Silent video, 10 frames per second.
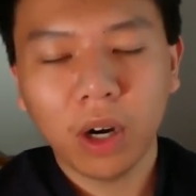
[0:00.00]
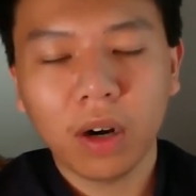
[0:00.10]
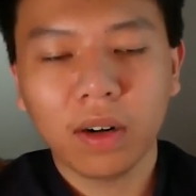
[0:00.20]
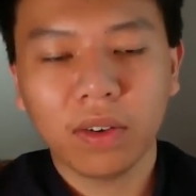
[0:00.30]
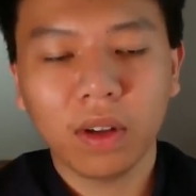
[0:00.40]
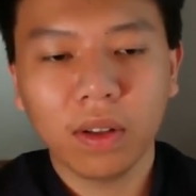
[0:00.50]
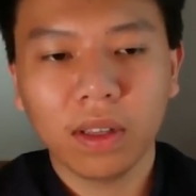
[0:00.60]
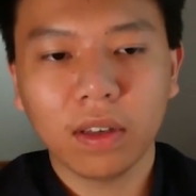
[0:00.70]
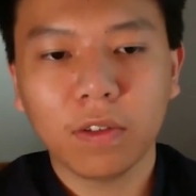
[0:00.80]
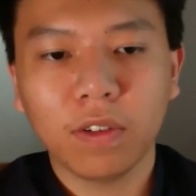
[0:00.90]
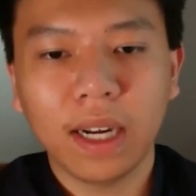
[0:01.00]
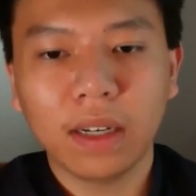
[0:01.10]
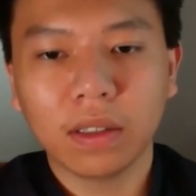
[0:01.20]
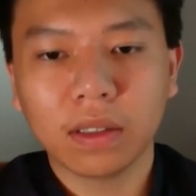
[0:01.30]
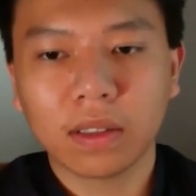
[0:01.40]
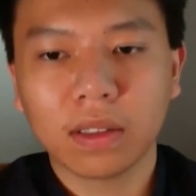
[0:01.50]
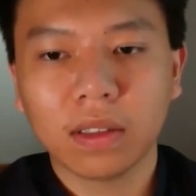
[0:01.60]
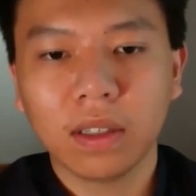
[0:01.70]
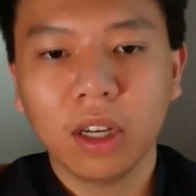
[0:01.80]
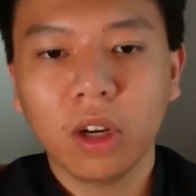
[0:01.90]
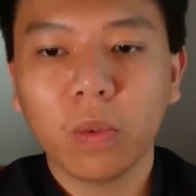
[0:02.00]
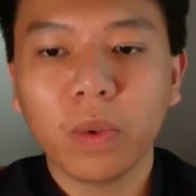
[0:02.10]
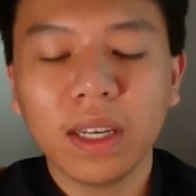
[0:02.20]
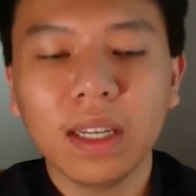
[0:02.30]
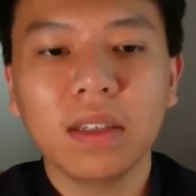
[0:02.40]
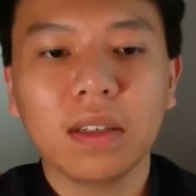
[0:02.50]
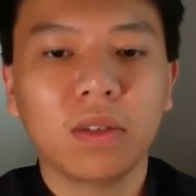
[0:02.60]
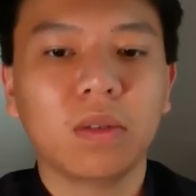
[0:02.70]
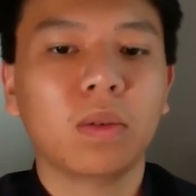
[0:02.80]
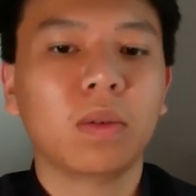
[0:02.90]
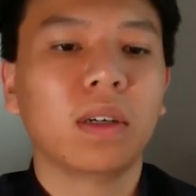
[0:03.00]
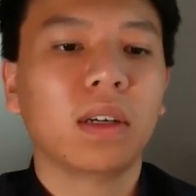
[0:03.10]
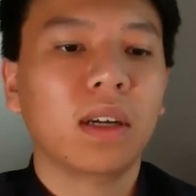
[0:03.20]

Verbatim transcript: parsed all these files, we need to do